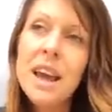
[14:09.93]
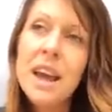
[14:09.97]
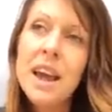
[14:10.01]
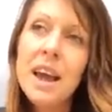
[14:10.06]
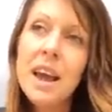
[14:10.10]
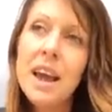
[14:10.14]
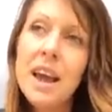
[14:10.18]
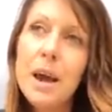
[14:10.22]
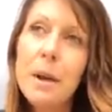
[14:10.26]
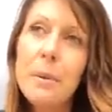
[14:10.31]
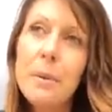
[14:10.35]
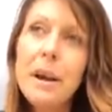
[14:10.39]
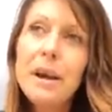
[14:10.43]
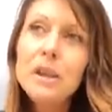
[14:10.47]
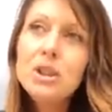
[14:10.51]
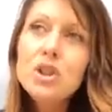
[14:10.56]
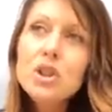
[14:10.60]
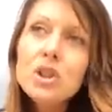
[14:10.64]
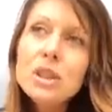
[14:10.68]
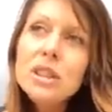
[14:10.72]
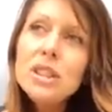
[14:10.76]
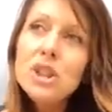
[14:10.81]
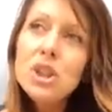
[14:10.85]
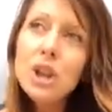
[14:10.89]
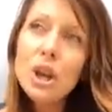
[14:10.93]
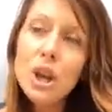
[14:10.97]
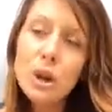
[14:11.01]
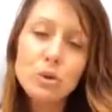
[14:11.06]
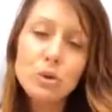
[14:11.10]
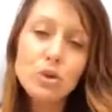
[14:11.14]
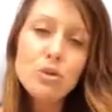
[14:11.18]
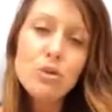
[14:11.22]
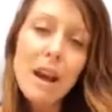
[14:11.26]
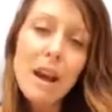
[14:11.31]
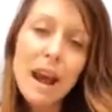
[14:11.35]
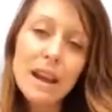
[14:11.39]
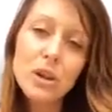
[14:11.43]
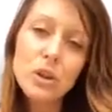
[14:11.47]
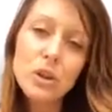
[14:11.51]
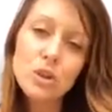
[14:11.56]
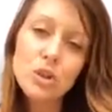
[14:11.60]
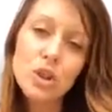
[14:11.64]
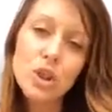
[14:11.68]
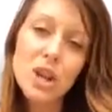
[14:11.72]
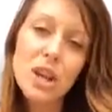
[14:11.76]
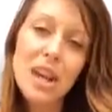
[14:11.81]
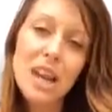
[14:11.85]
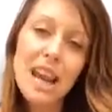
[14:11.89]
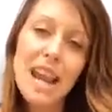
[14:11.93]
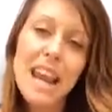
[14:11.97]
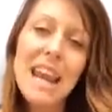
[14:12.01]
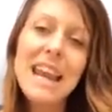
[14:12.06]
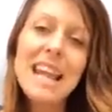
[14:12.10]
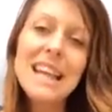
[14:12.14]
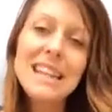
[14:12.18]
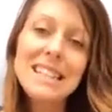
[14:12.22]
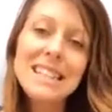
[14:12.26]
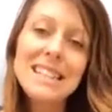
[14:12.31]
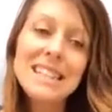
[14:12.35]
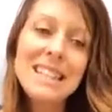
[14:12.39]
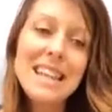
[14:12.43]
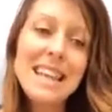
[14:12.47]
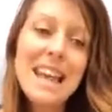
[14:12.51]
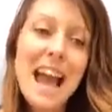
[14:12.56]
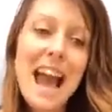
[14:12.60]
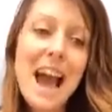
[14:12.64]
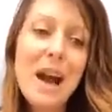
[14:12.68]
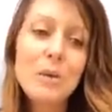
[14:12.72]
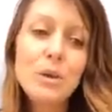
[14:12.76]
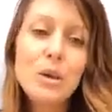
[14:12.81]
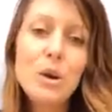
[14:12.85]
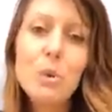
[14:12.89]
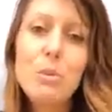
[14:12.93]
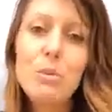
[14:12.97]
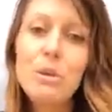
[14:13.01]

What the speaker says: and just track your journey and see how you're